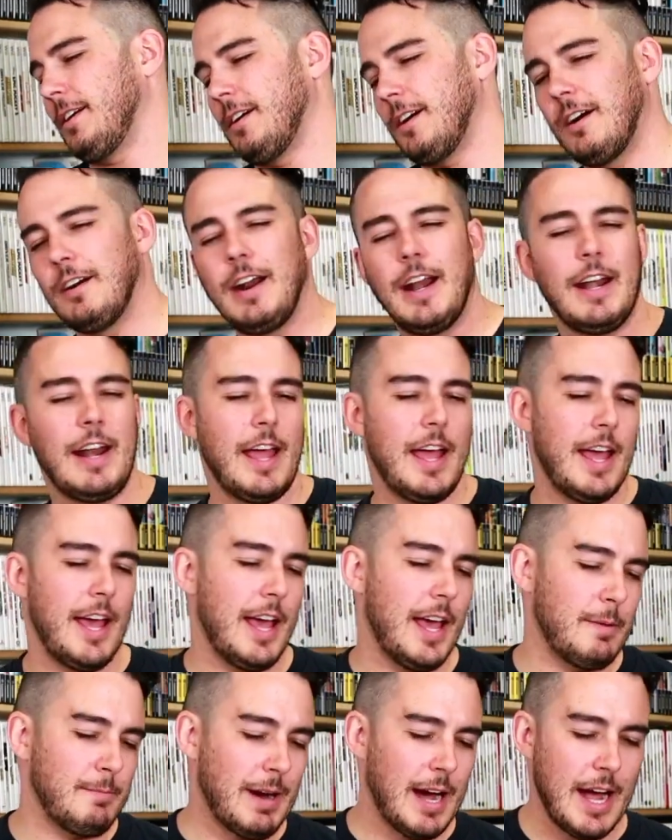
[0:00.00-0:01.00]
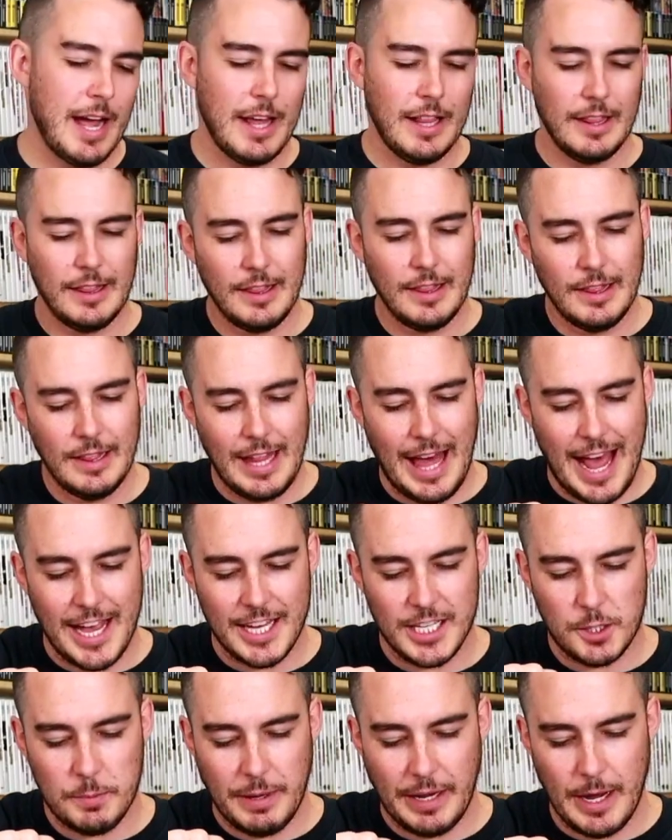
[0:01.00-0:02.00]
Alright, and my
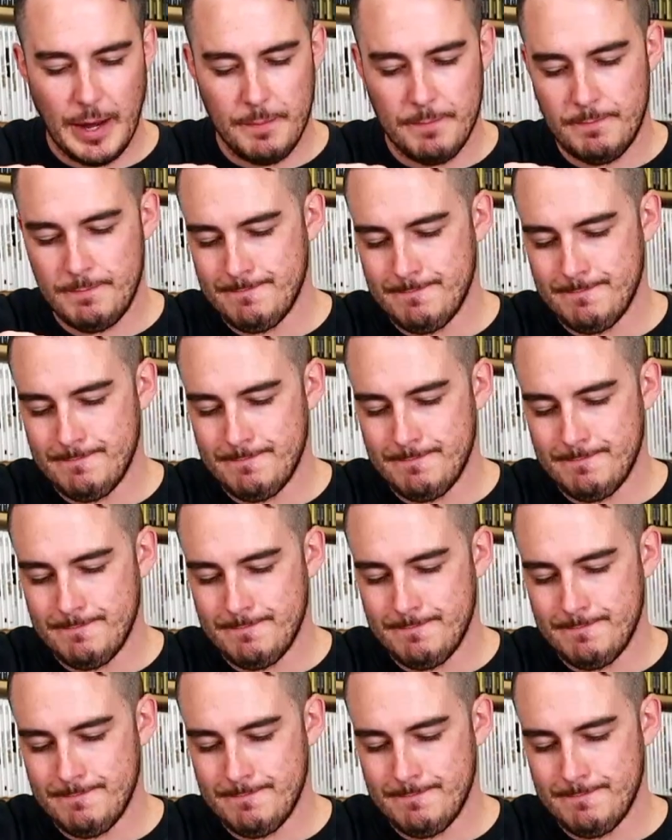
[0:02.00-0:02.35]
last pickup.